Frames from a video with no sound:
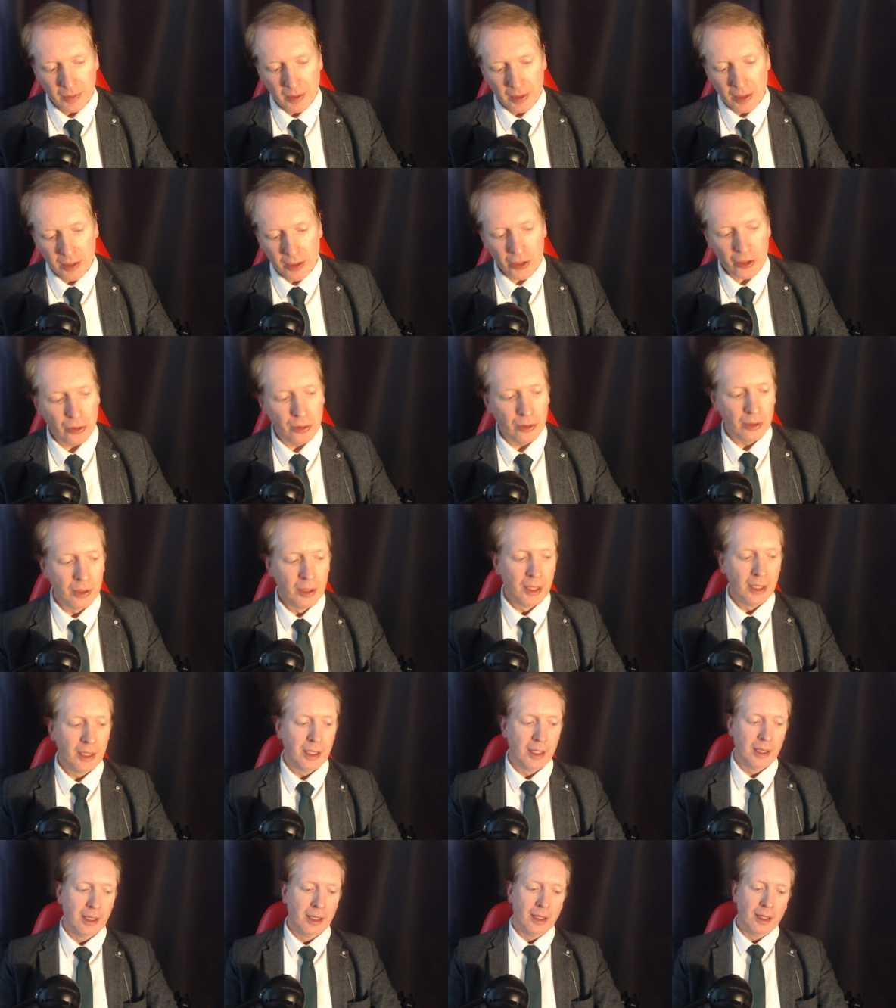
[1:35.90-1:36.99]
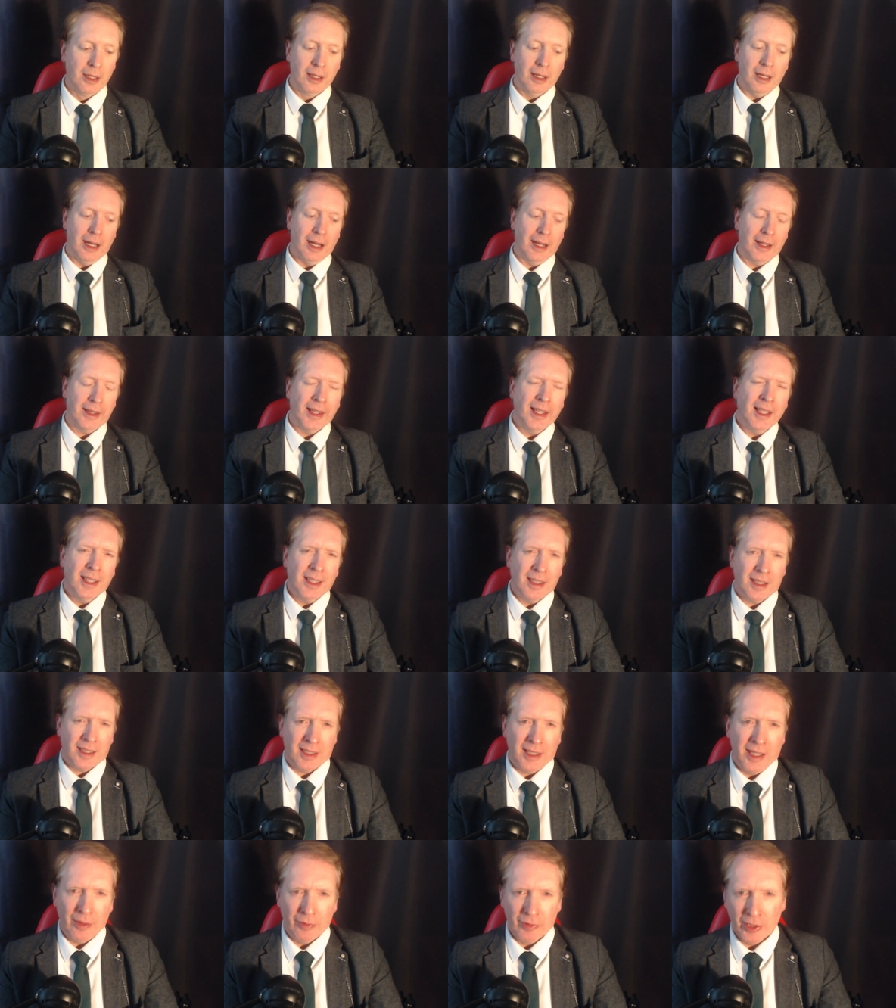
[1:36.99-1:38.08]
So I think it's
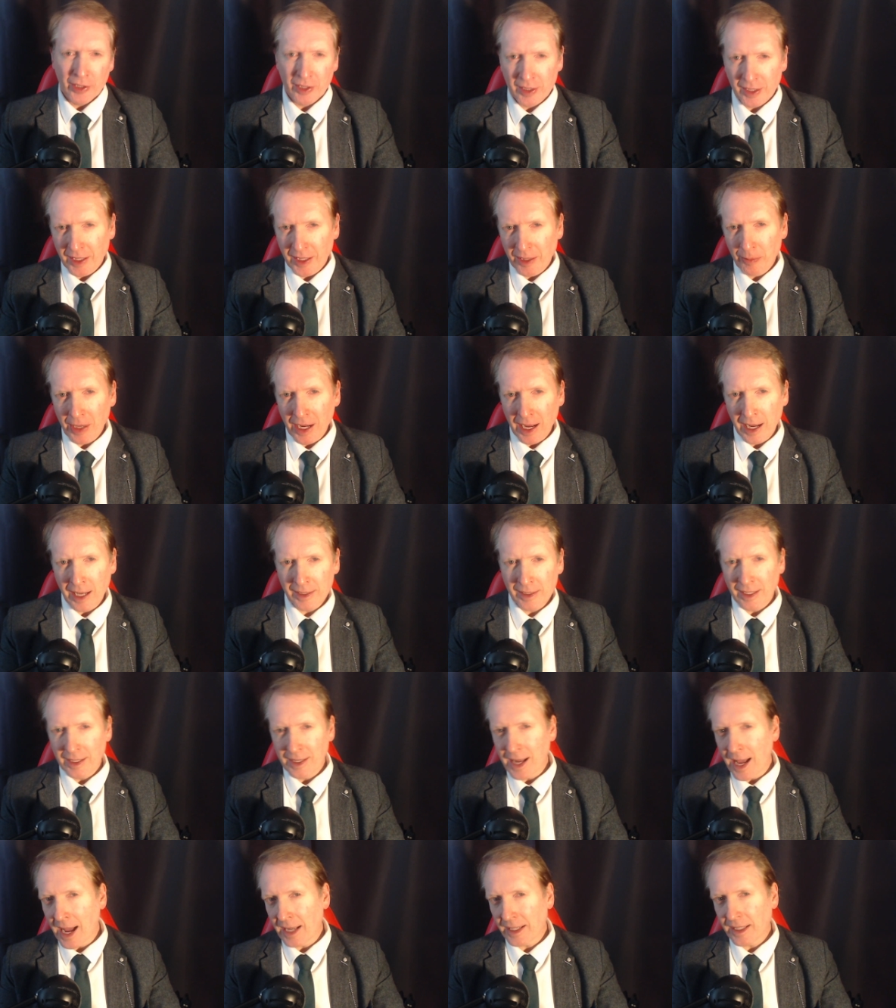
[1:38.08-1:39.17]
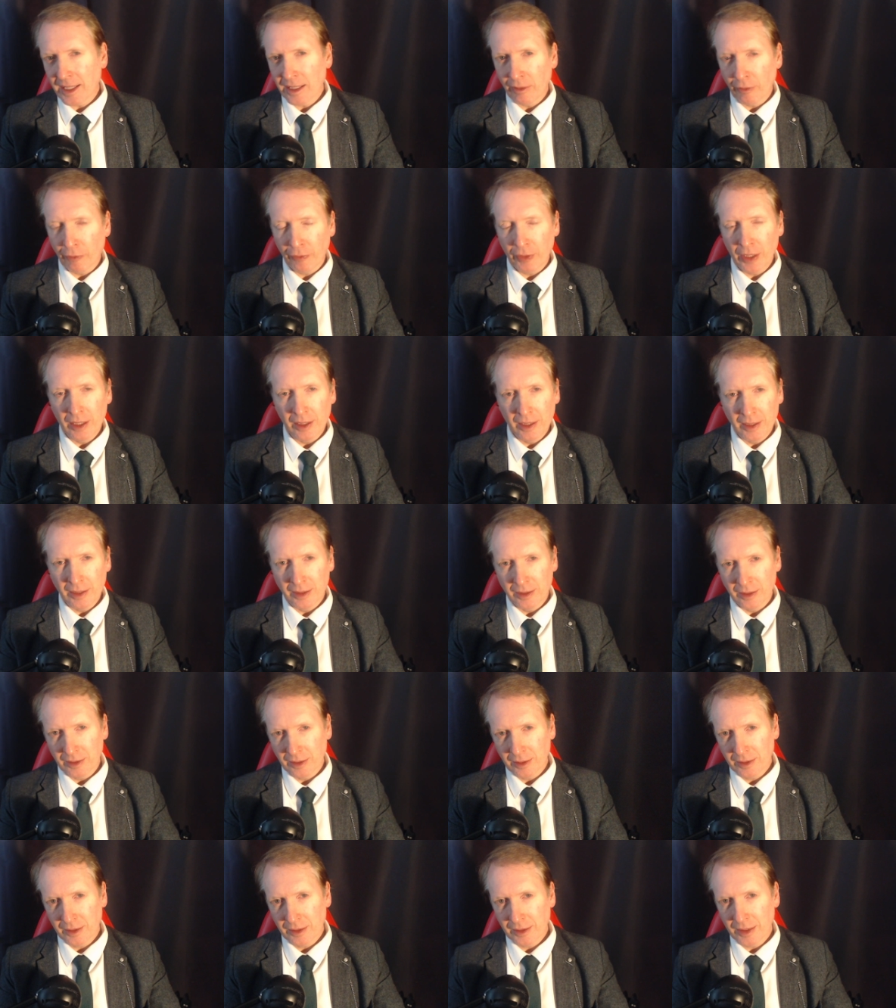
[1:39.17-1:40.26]
safe to say we had a nagging feeling
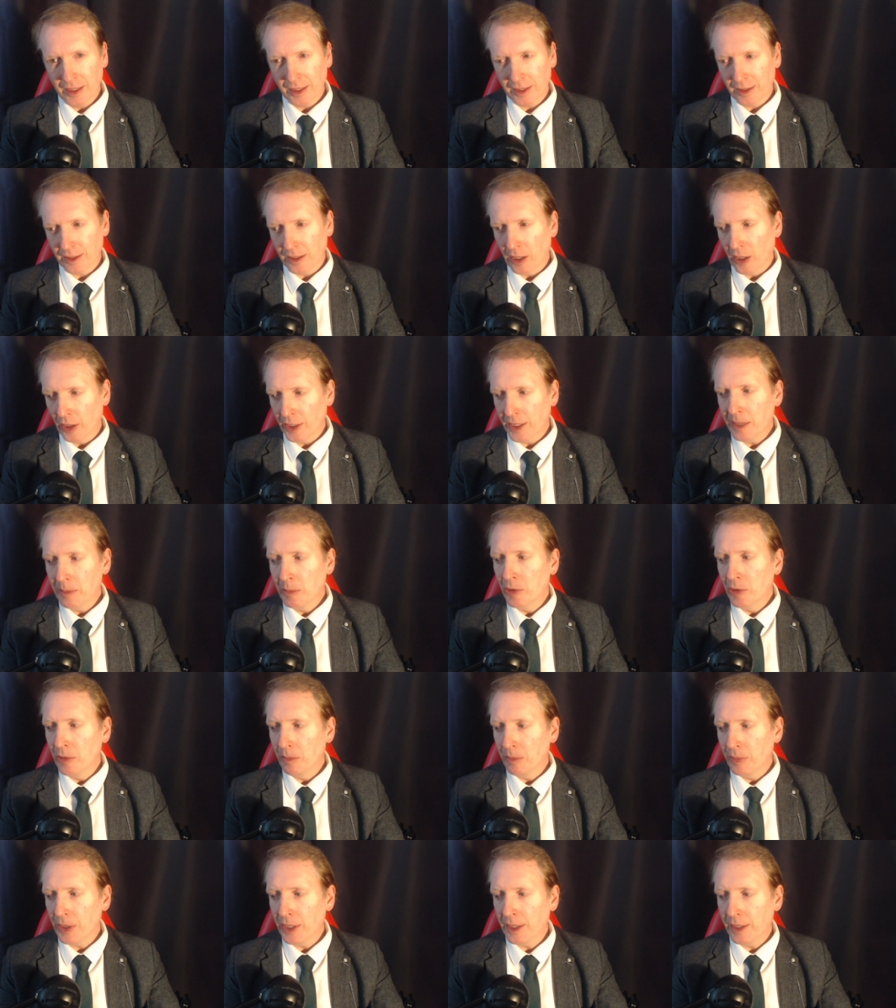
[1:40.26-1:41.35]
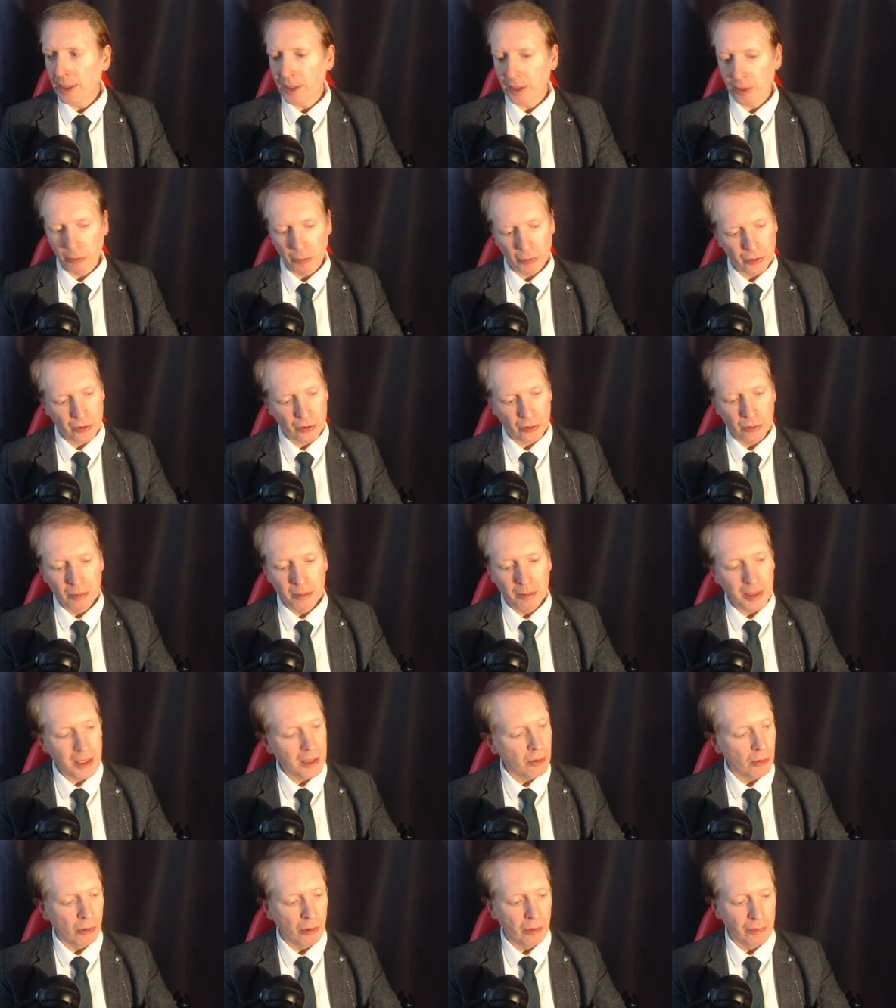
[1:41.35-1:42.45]
that the honeymoon period would soon
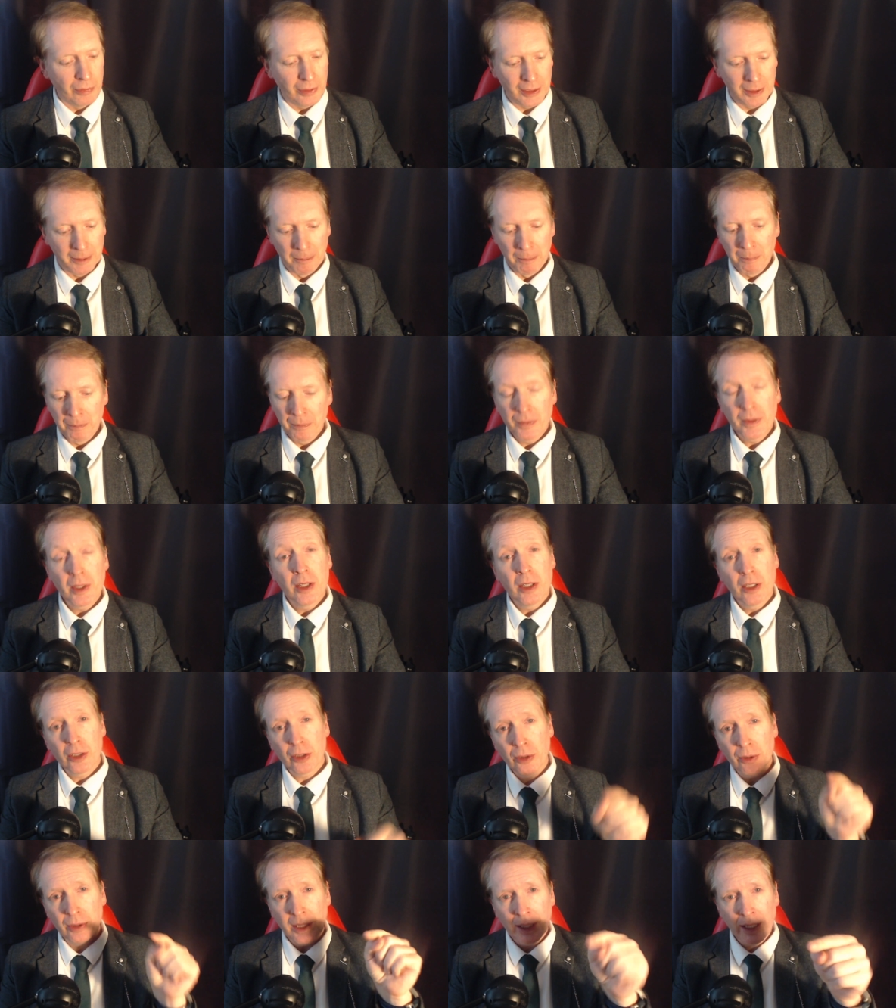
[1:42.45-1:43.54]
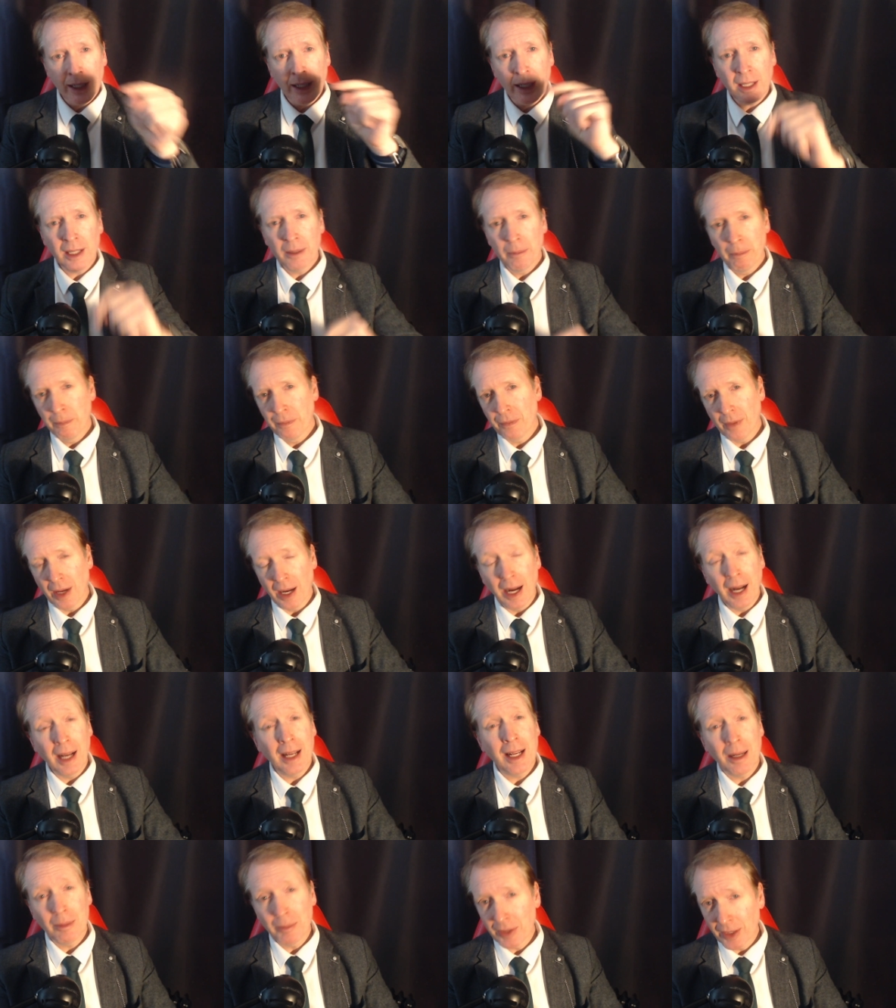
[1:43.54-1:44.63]
be over. Today, I
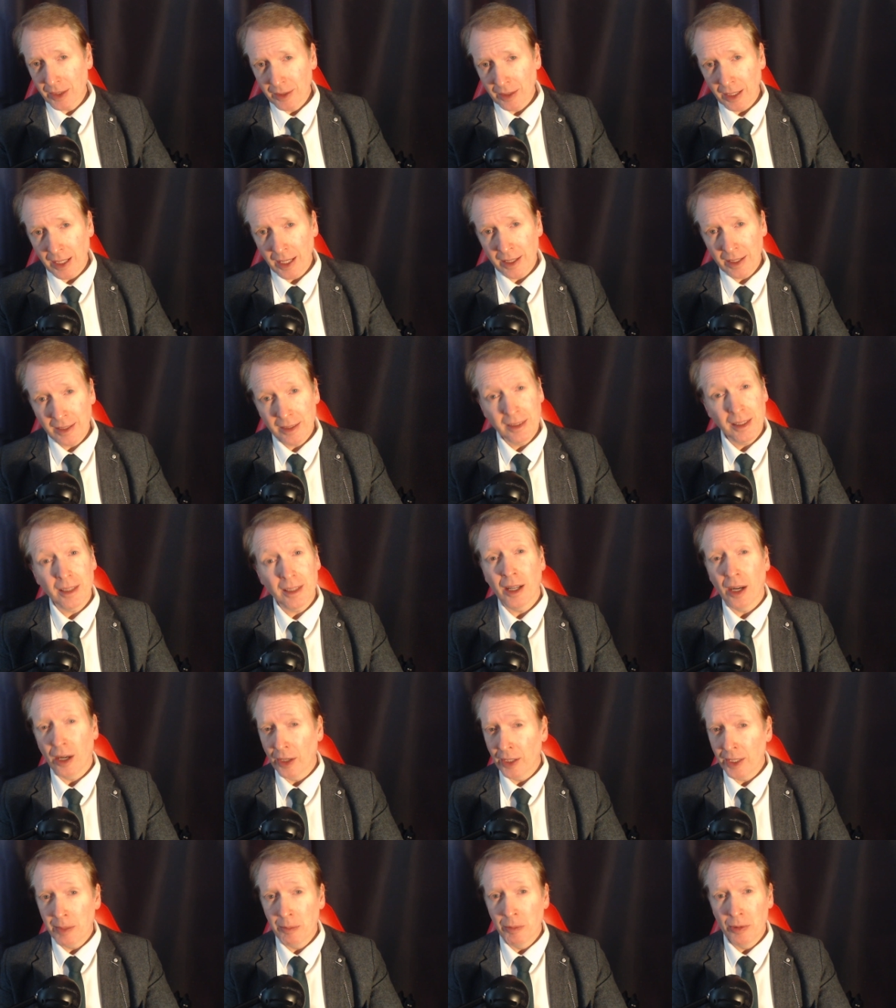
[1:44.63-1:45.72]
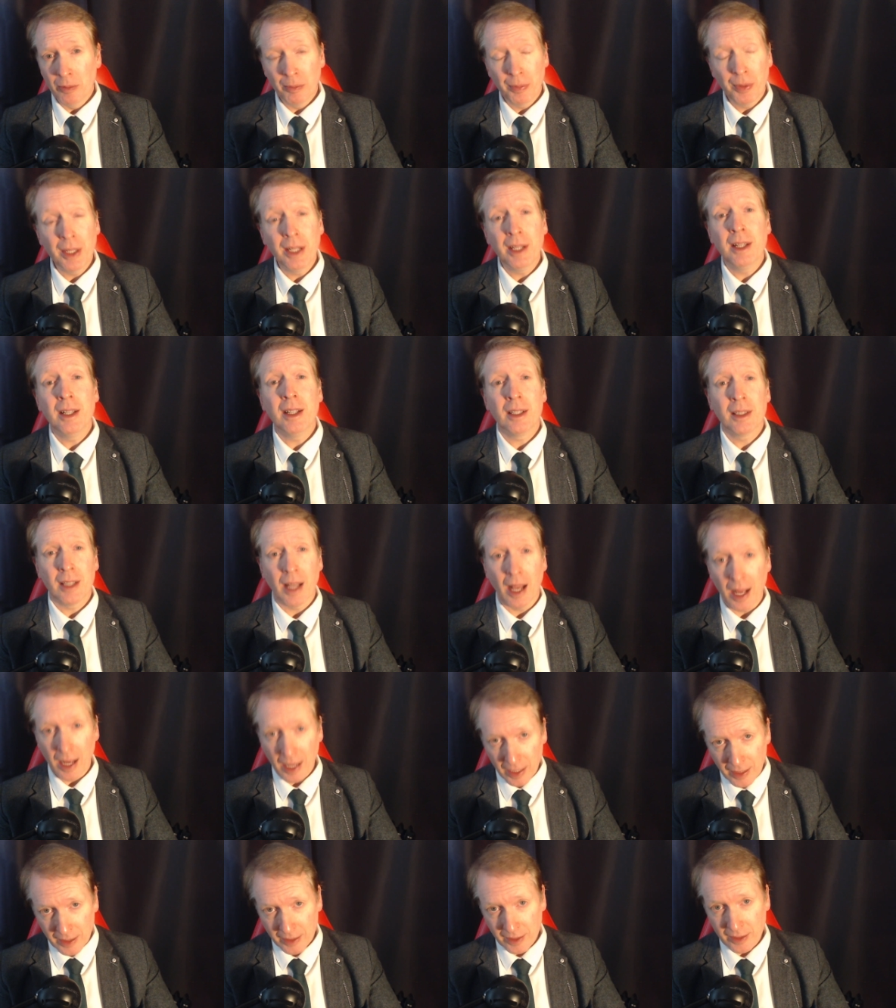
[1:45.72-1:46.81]
am declaring that the honeymoon period
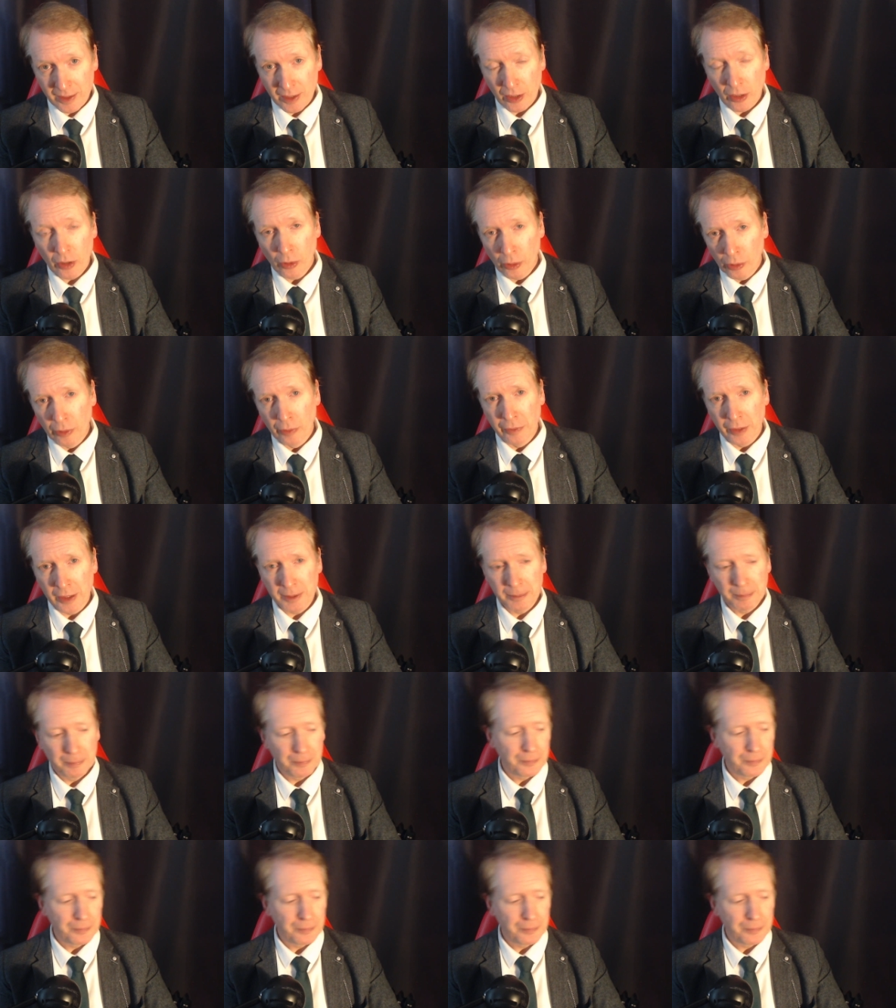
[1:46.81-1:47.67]
is over.